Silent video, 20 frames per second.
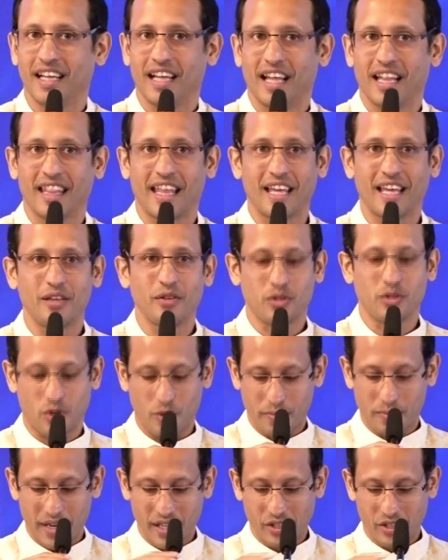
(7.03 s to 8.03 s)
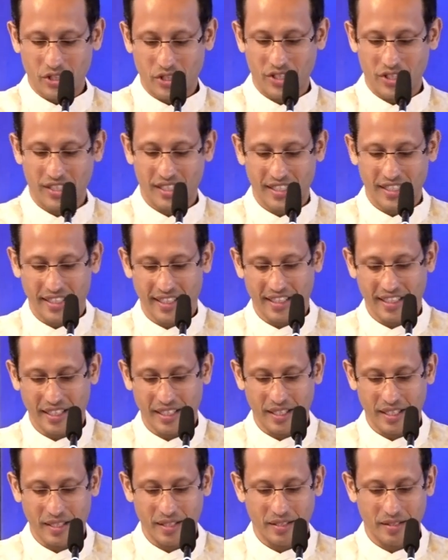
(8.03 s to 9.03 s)
Thank you so much,
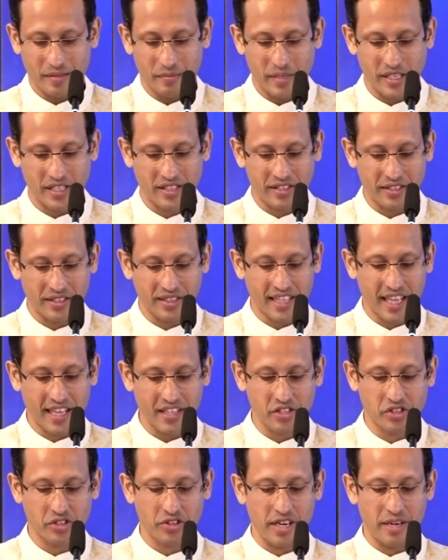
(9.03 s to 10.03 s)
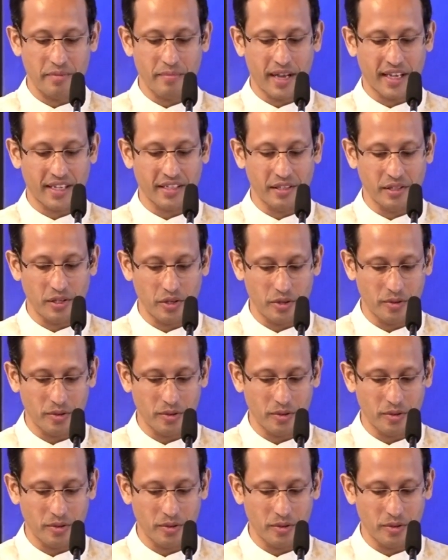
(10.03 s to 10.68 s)
Mr. Tan Sri Michael Yo,